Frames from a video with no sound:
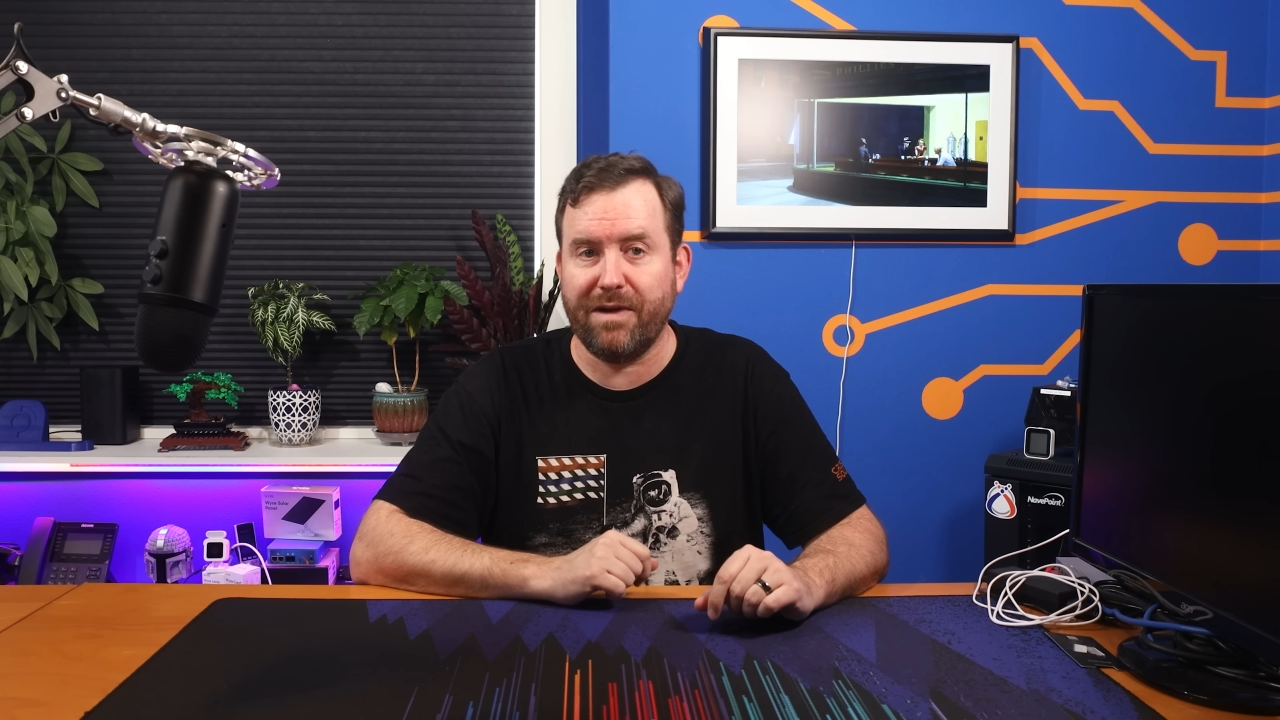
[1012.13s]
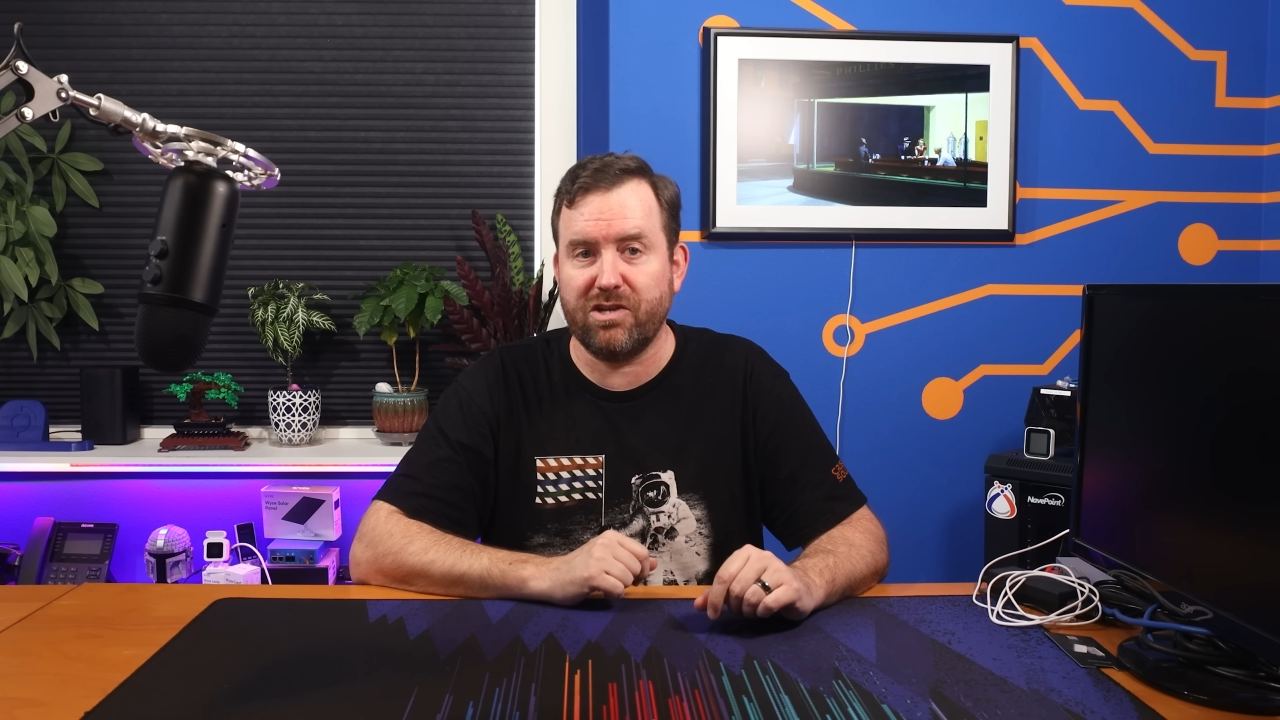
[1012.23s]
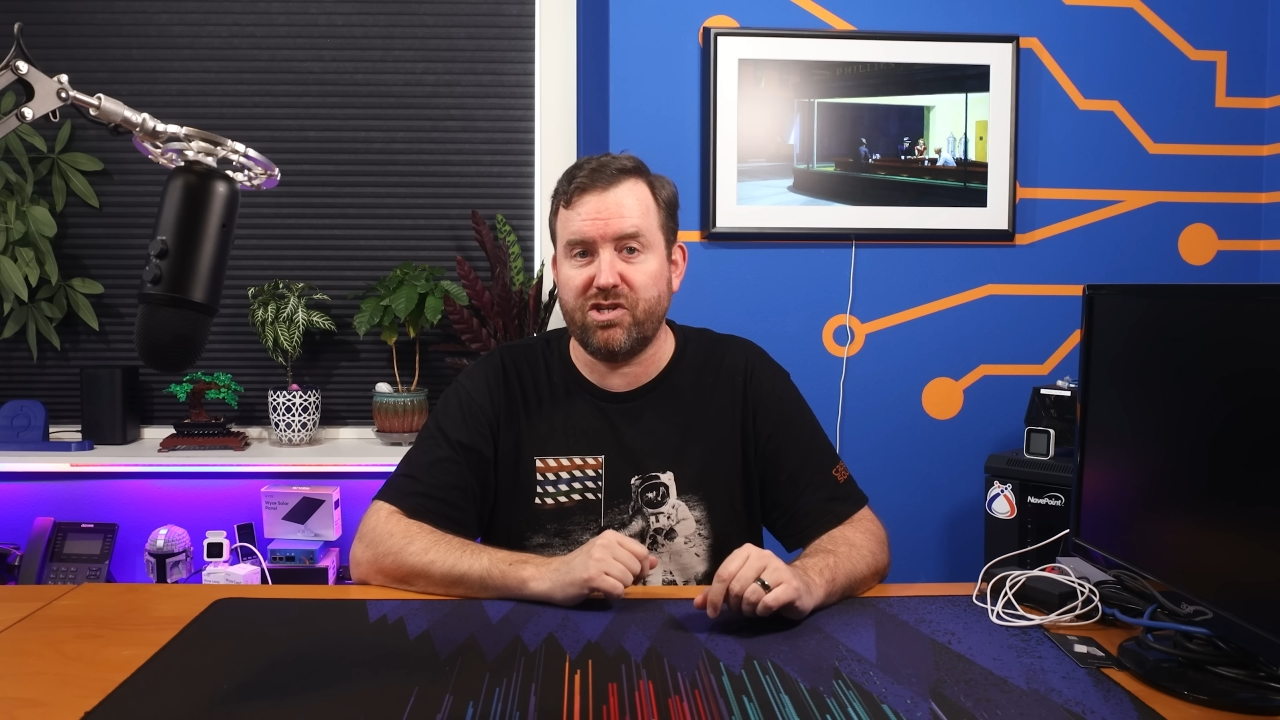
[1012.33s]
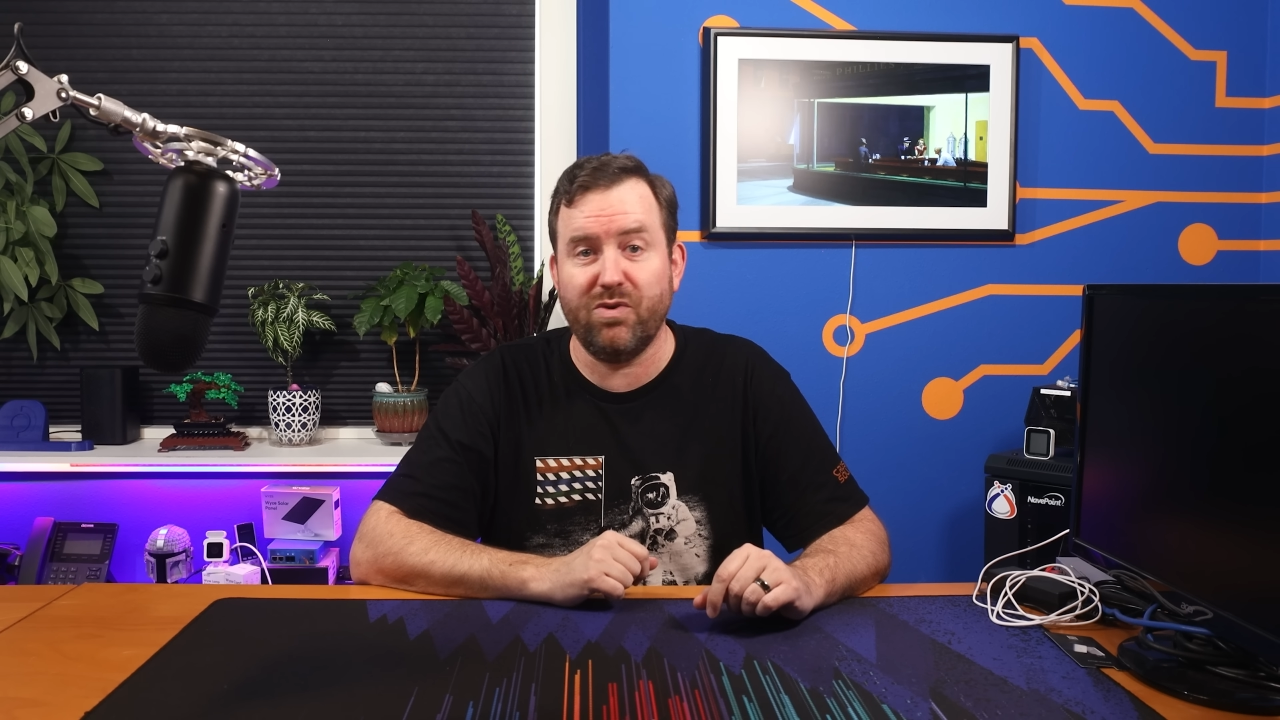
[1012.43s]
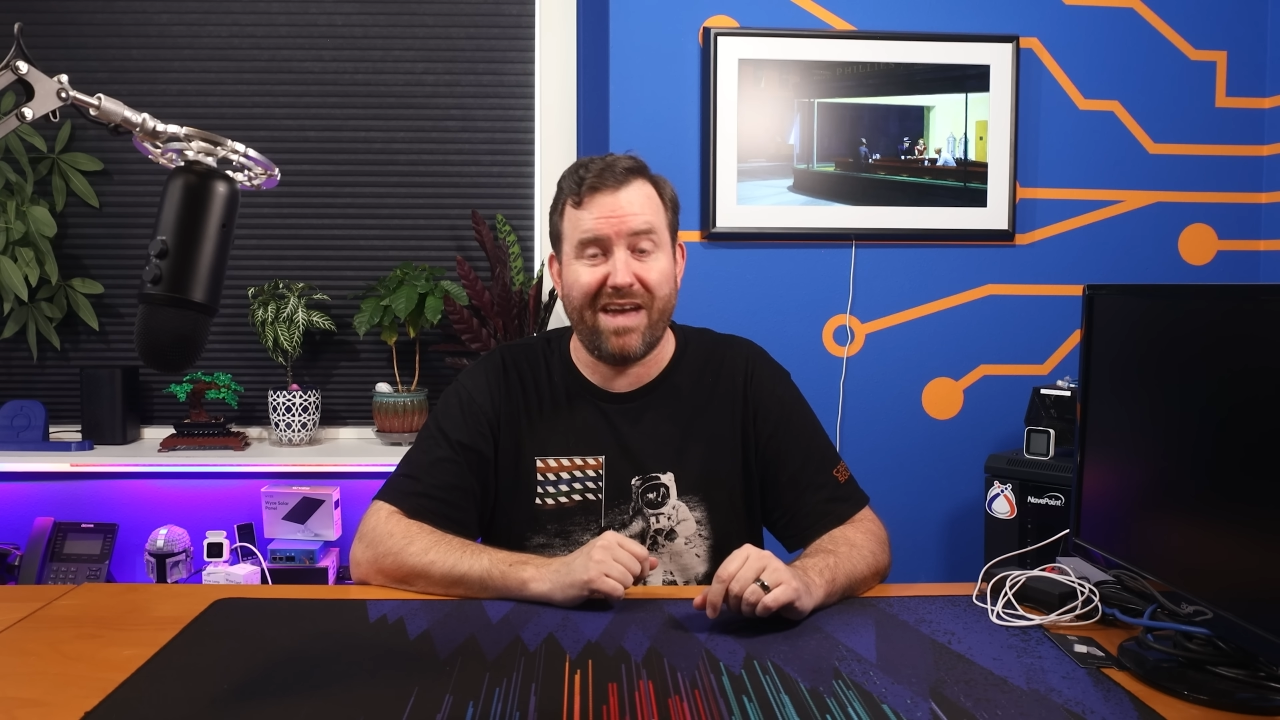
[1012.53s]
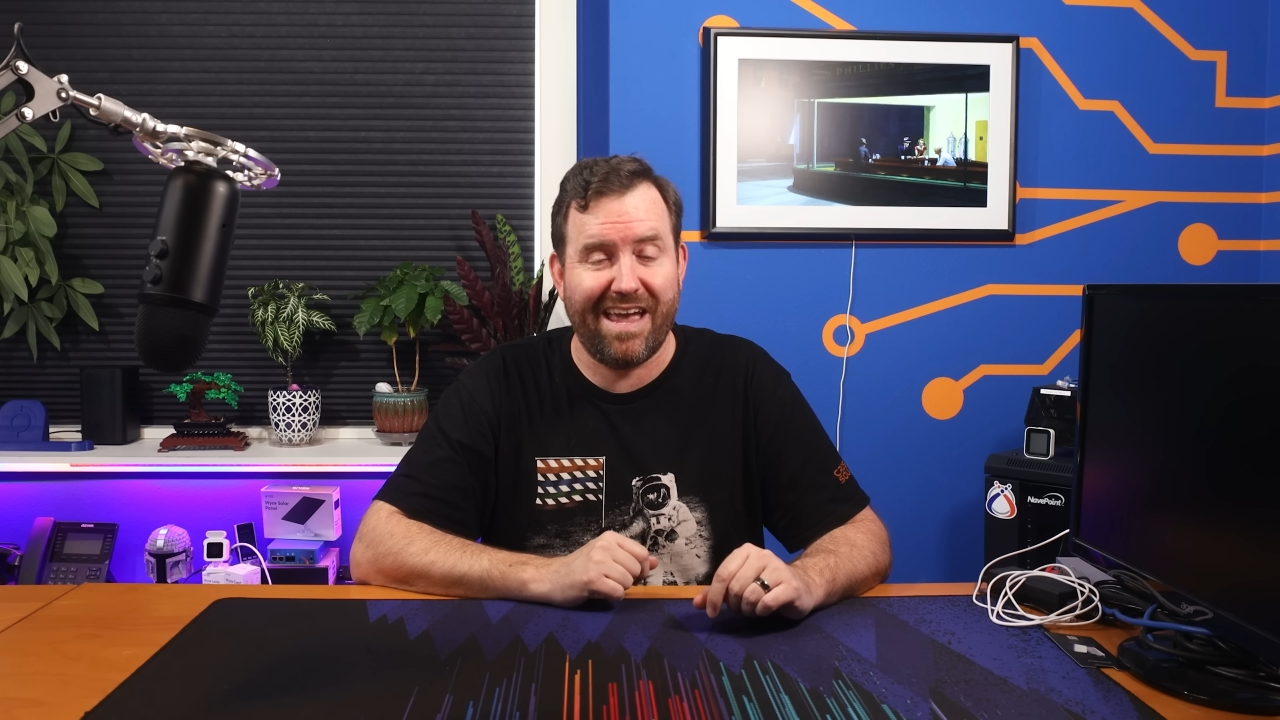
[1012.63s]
about you